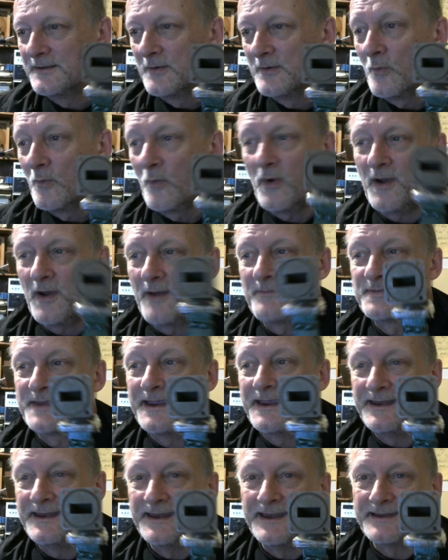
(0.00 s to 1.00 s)
what I'm
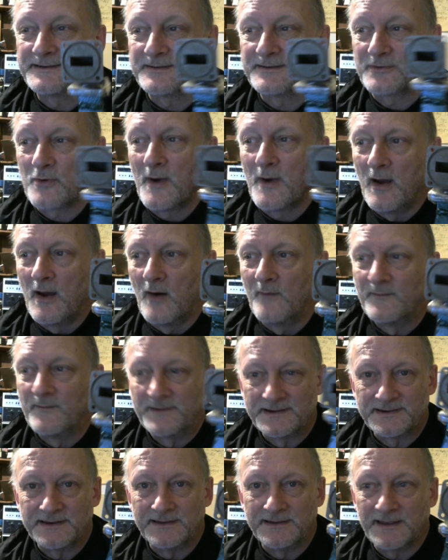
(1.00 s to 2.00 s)
saying is, quite
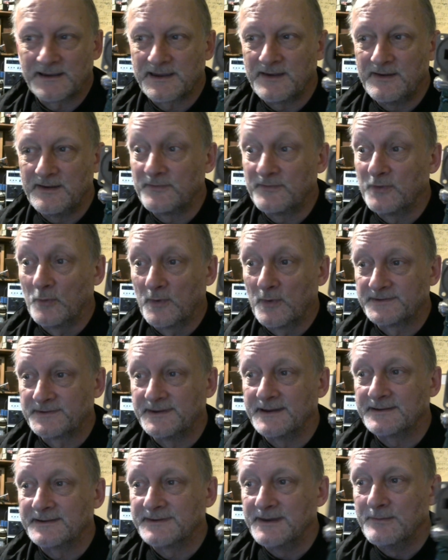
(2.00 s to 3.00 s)
obviously, like if there was
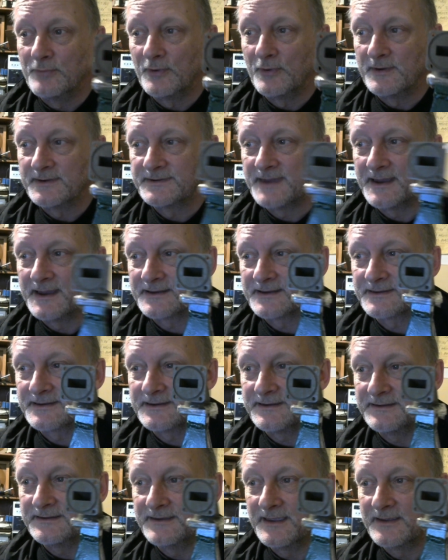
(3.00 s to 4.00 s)
16.6
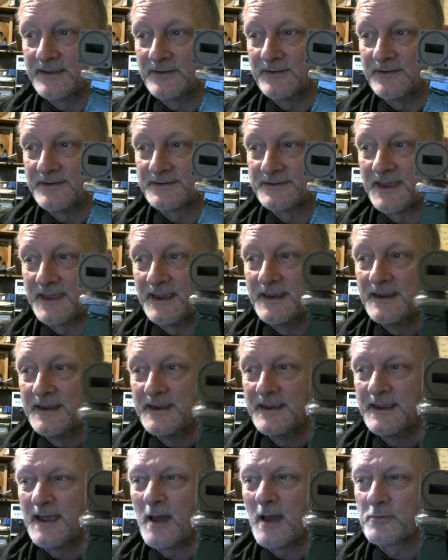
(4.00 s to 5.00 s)
gigahertz there,
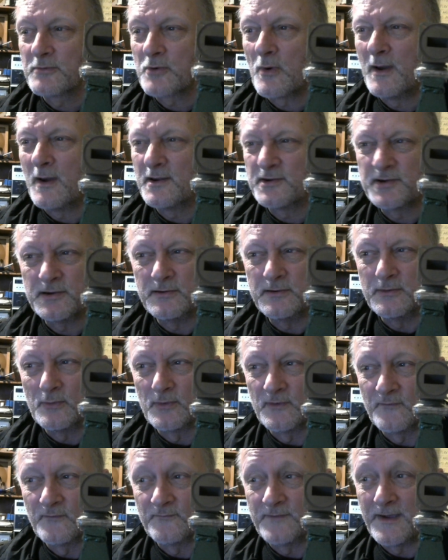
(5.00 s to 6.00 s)
I'm quite sure it
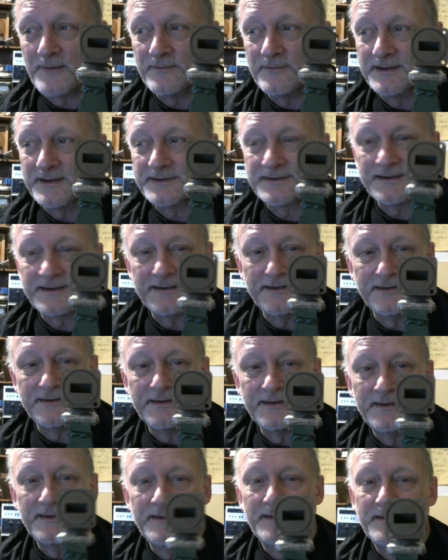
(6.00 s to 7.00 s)
would have found it, and
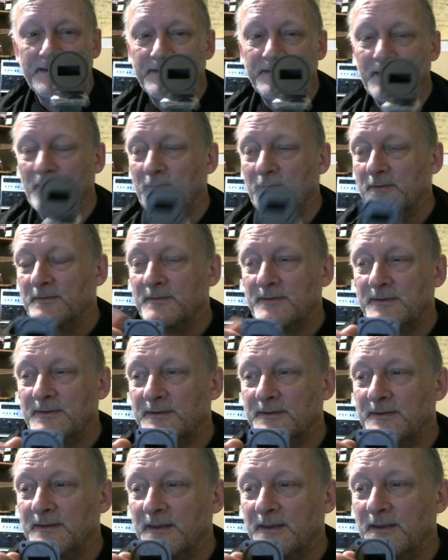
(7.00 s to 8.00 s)
that
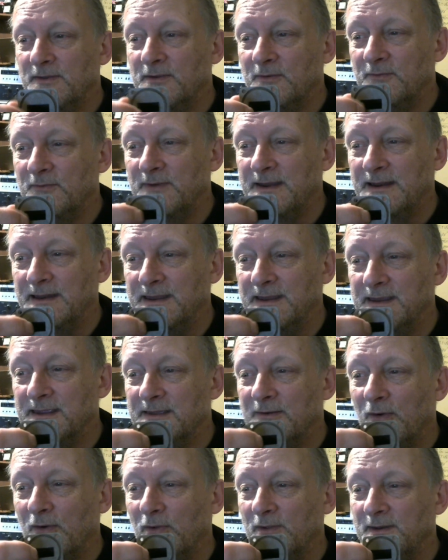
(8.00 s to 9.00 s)
really
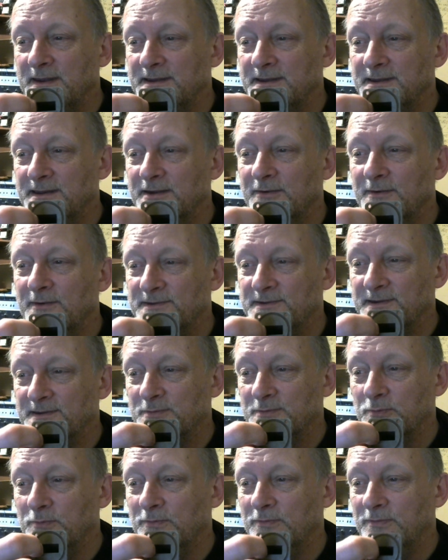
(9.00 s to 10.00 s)
all I need to do is
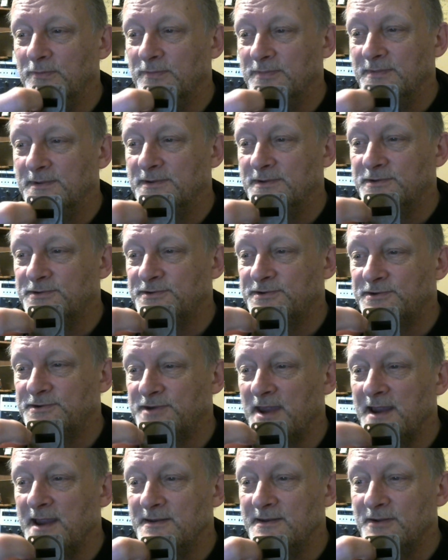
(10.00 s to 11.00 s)
just
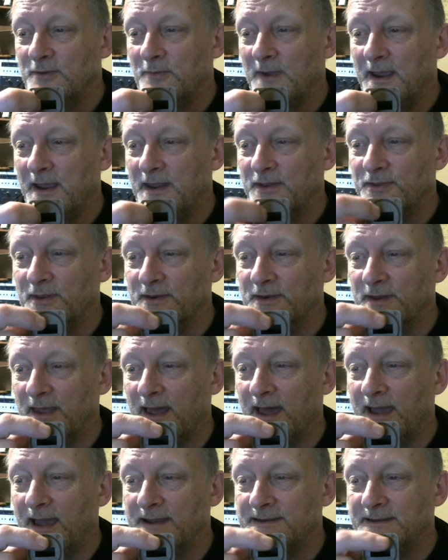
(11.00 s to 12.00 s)
change the width and the
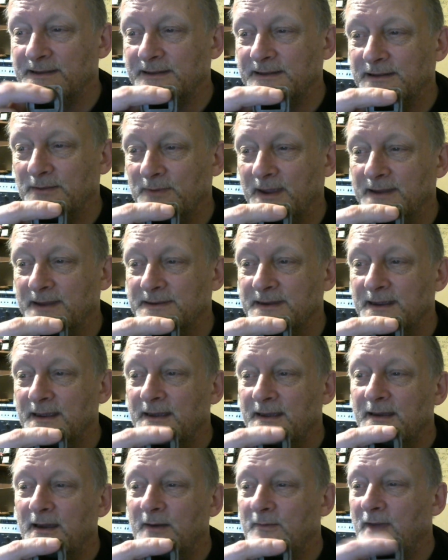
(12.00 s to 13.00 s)
height a little bit,
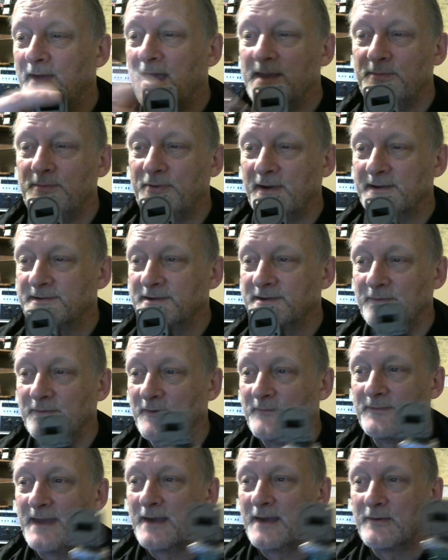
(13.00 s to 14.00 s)
and hey presto,
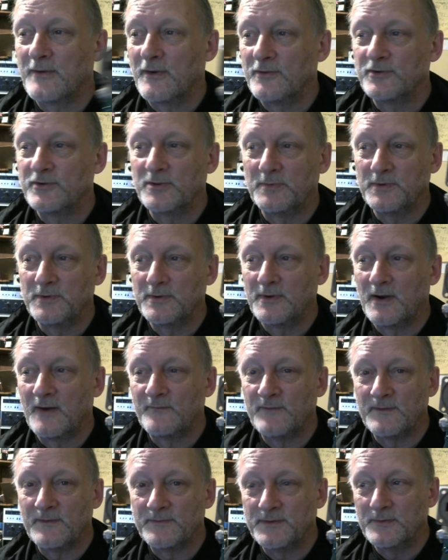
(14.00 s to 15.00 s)
we've now got
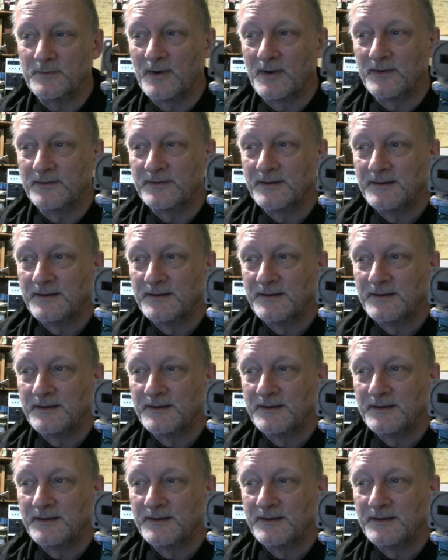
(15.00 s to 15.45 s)
WR51,